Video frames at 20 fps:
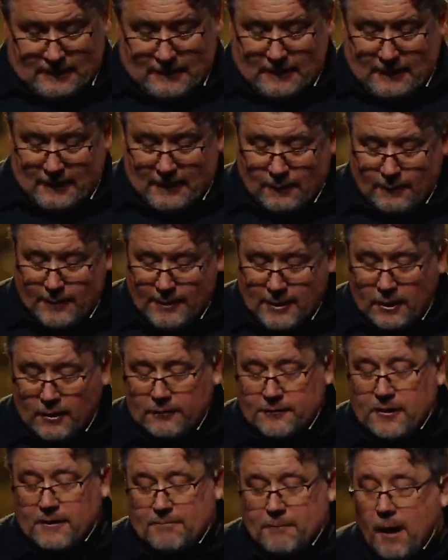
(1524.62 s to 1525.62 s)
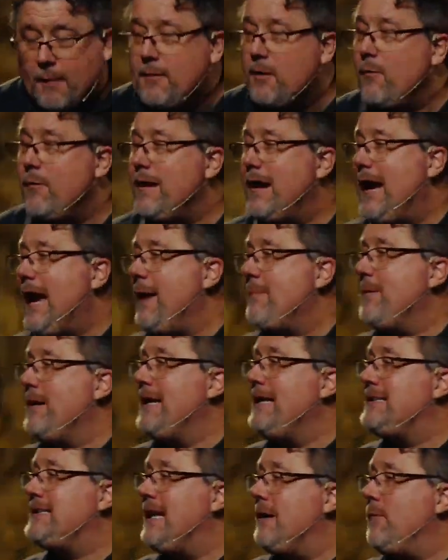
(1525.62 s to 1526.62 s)
And here we go to the moment when it happened. He
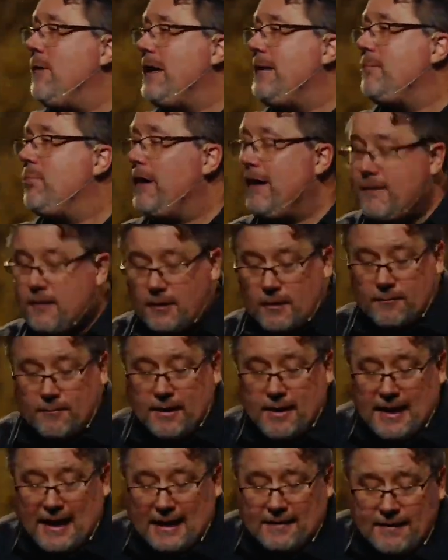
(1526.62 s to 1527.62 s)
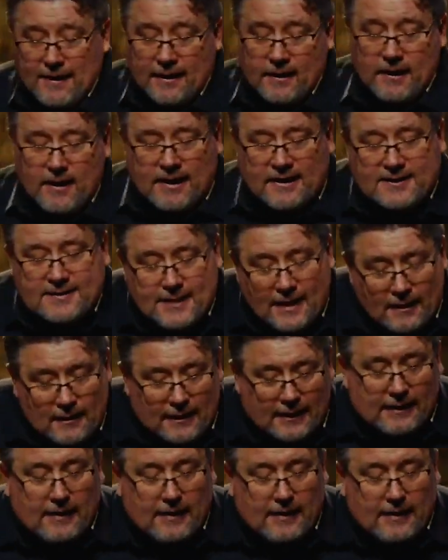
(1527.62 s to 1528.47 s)
said what he breathed on him. And then suddenly